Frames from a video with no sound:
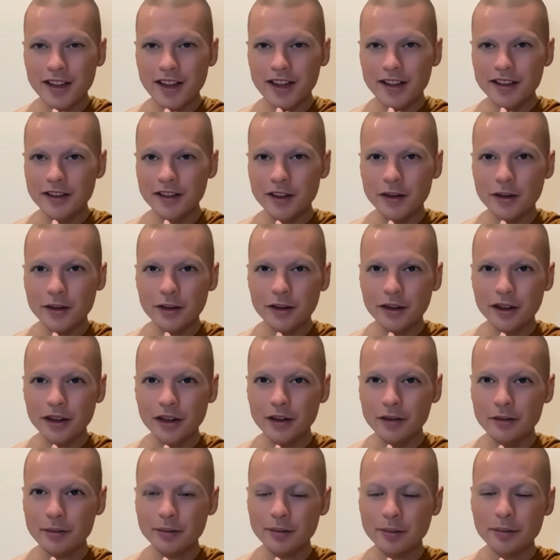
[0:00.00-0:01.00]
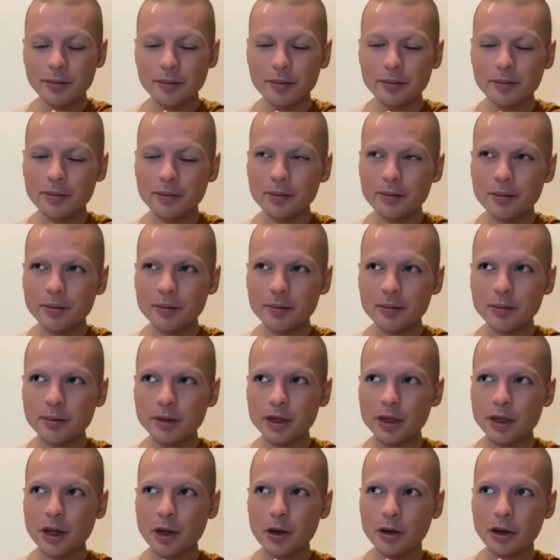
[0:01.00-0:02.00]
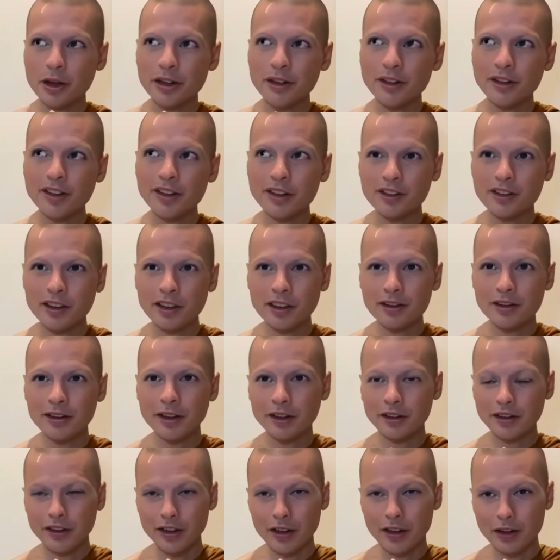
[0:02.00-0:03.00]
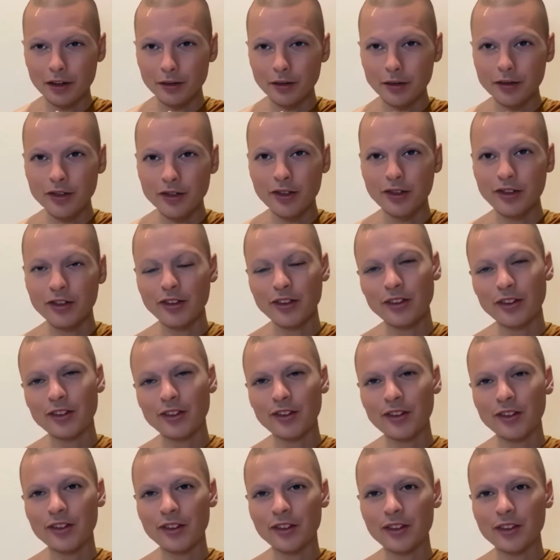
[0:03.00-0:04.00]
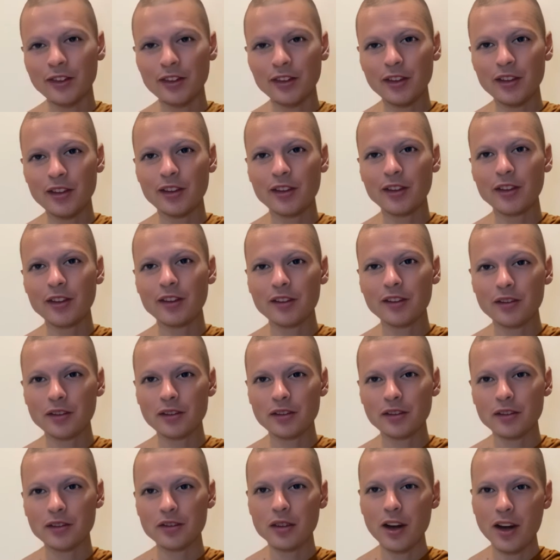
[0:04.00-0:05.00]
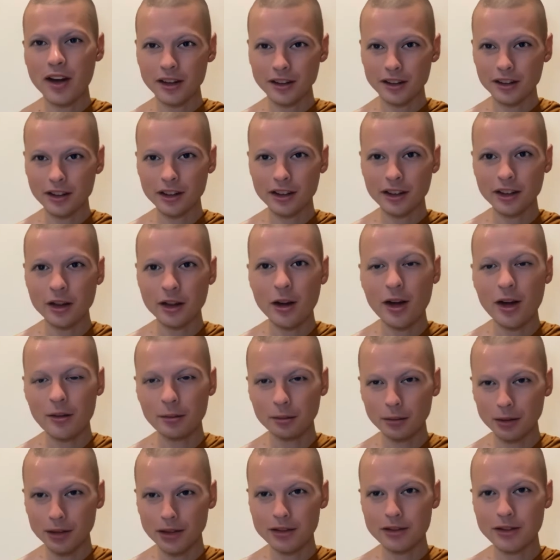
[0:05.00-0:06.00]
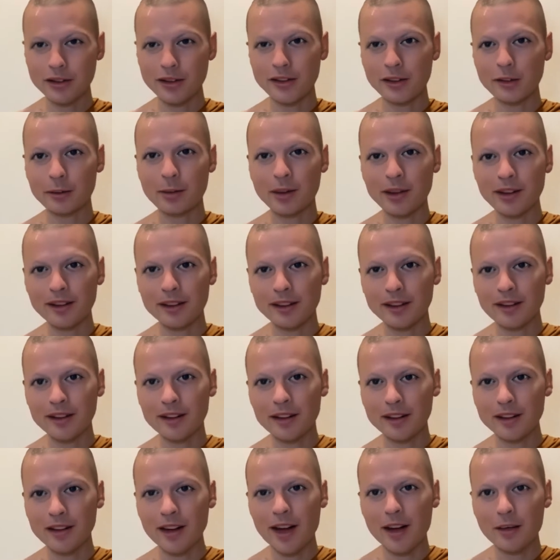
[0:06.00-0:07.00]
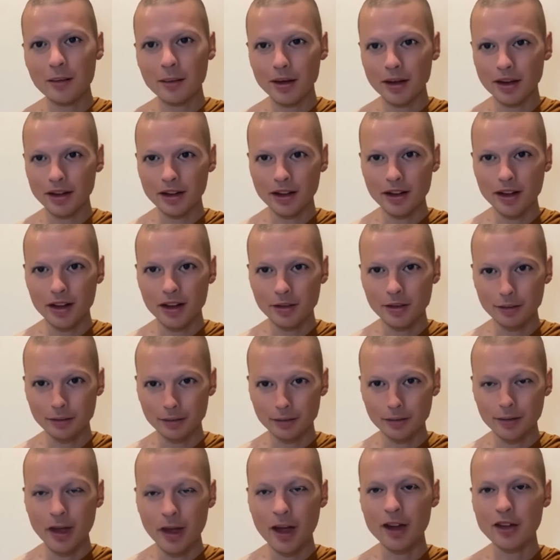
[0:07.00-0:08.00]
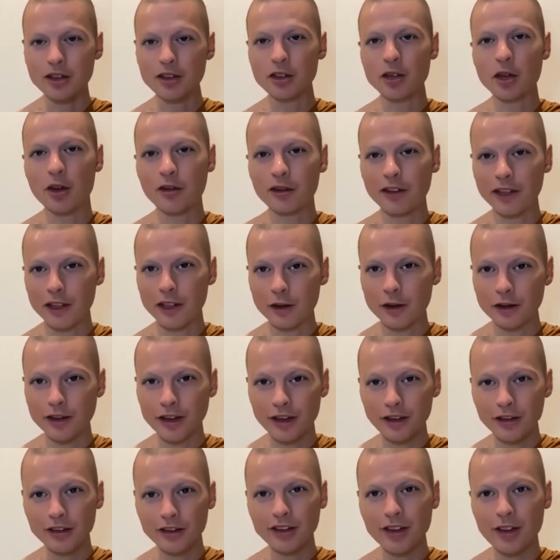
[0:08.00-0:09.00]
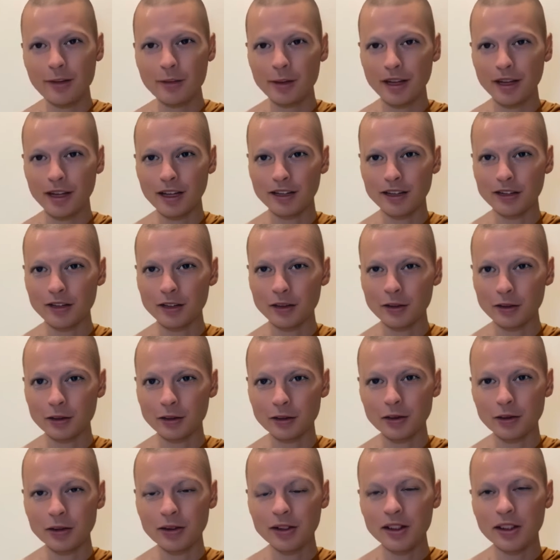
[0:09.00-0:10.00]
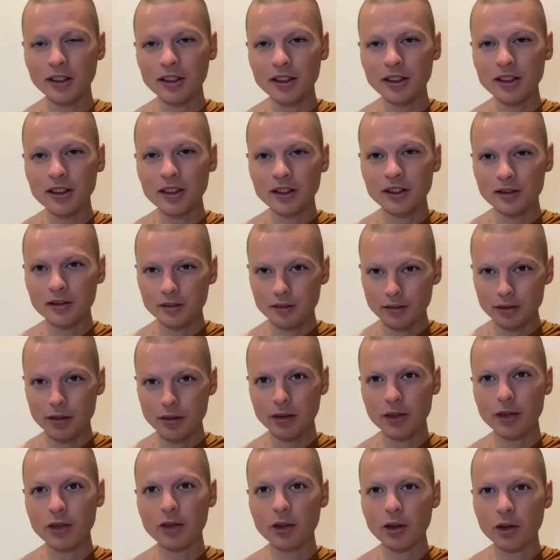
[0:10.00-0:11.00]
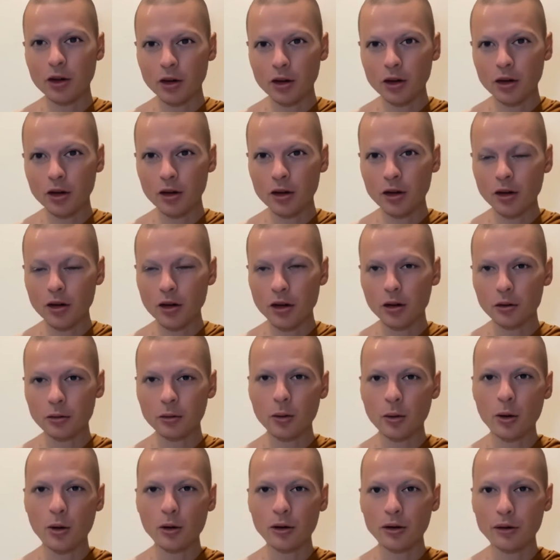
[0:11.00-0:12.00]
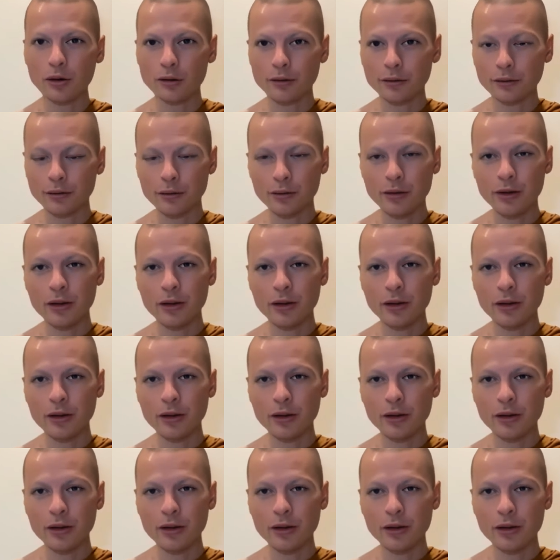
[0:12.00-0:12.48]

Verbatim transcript: on that note, um, you know, conceiving of ourselves just as trying to you know humbly transmit the Dhamma. Um, Ajahn and I are stepping into you know a, a, role of